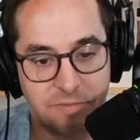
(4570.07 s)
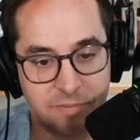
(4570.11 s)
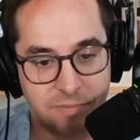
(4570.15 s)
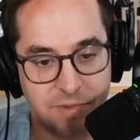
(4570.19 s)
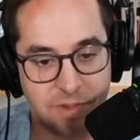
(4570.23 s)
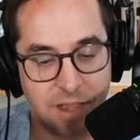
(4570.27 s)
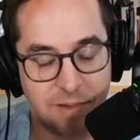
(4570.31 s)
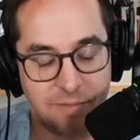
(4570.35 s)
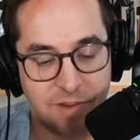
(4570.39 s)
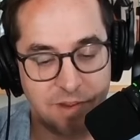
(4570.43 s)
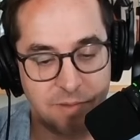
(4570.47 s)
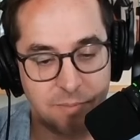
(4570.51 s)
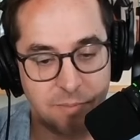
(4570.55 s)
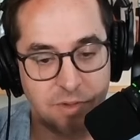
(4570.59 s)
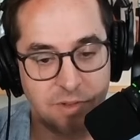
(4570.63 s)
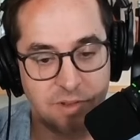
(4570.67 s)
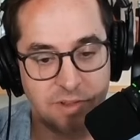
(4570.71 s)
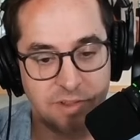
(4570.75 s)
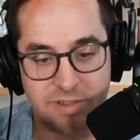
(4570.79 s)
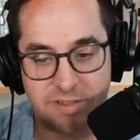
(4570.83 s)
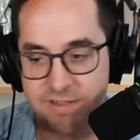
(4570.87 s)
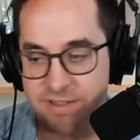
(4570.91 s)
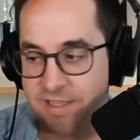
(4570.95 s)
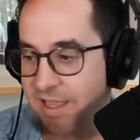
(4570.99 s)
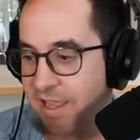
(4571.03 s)
top five
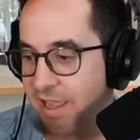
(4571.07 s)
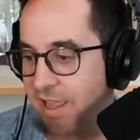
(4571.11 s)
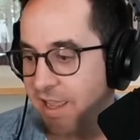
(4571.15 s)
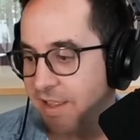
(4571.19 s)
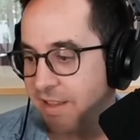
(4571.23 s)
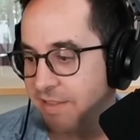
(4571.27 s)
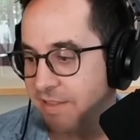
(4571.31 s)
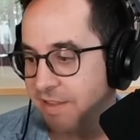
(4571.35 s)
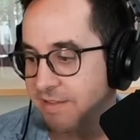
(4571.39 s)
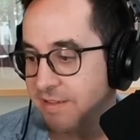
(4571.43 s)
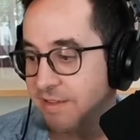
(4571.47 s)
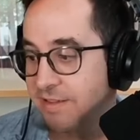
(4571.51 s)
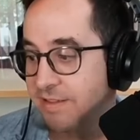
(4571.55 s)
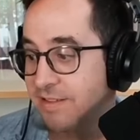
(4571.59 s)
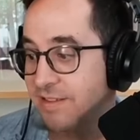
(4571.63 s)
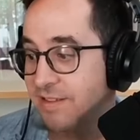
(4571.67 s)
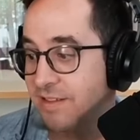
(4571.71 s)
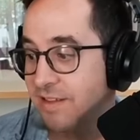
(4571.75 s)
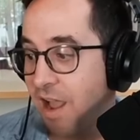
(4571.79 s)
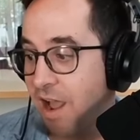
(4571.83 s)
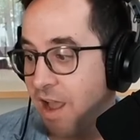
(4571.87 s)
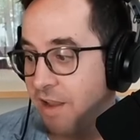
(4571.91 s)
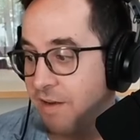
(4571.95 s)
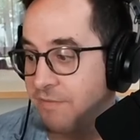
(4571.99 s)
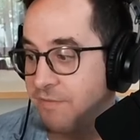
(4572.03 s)
bullies, and this is
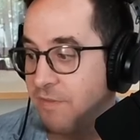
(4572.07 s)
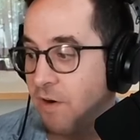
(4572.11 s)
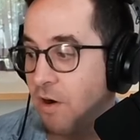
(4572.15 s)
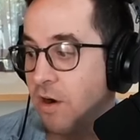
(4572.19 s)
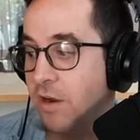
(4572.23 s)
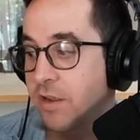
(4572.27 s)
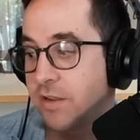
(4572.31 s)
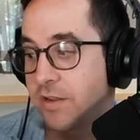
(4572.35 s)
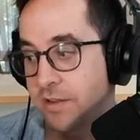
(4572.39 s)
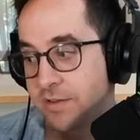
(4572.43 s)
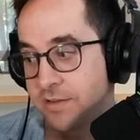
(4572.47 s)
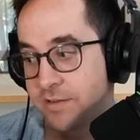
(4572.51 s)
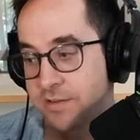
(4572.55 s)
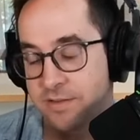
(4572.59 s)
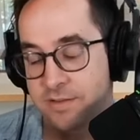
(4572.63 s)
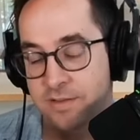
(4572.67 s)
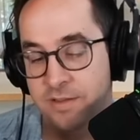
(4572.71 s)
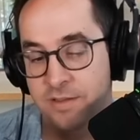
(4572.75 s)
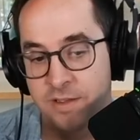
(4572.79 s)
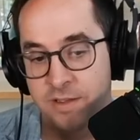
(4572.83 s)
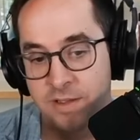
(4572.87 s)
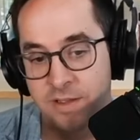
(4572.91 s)
Scut Farkus.